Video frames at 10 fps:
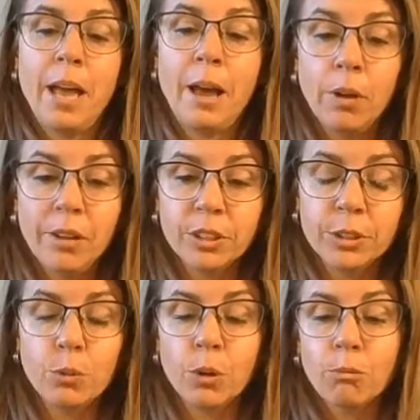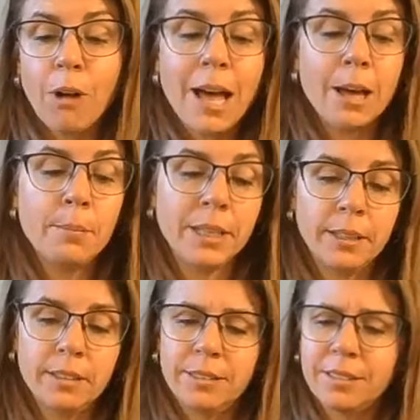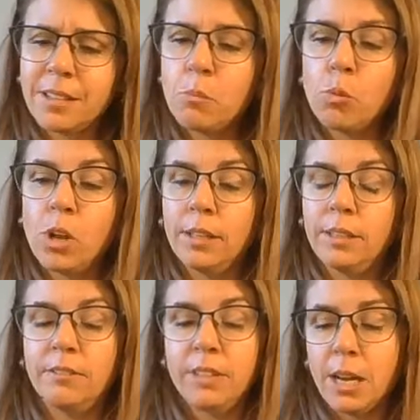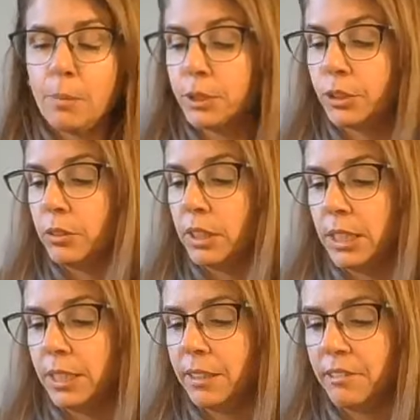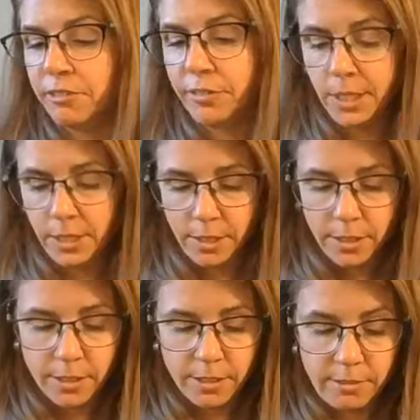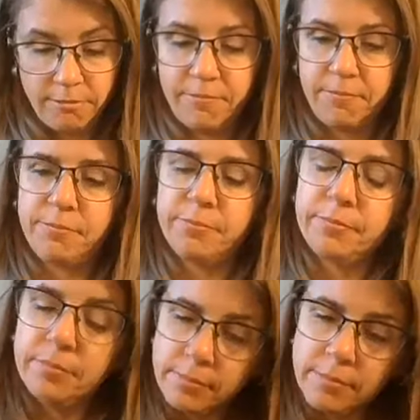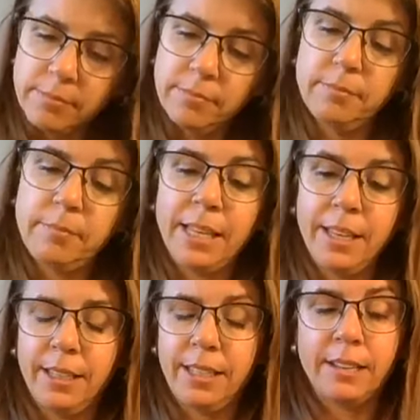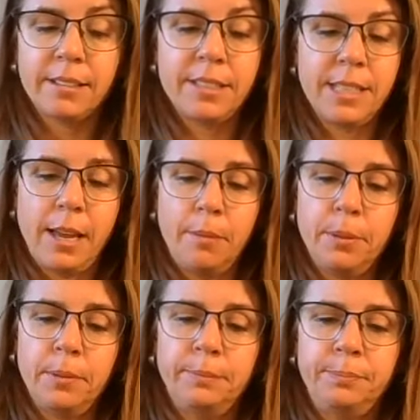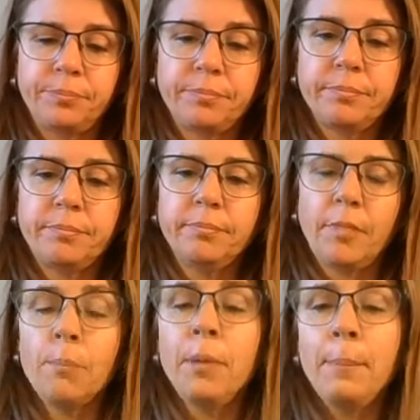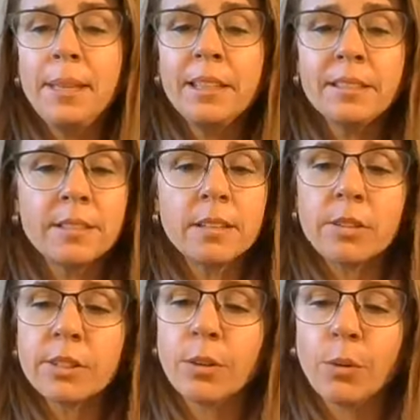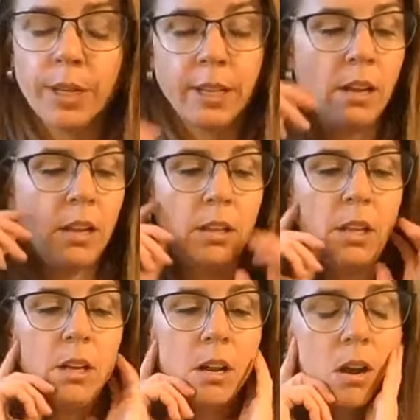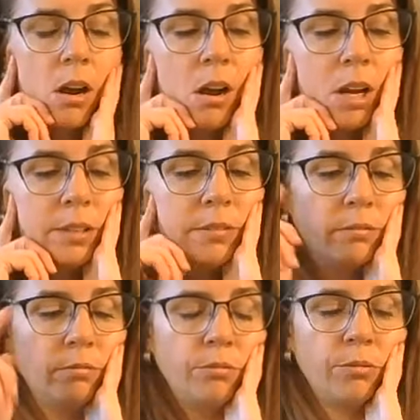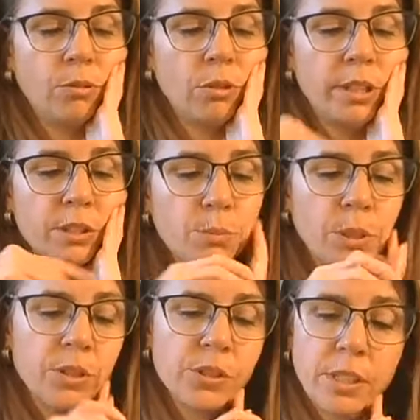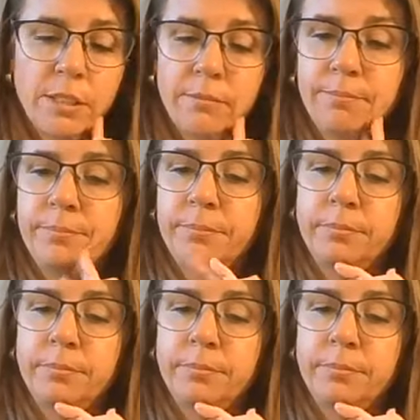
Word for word: However, you're robbing someone of the opportunity of of making a next step. Maybe this is also going on for this person.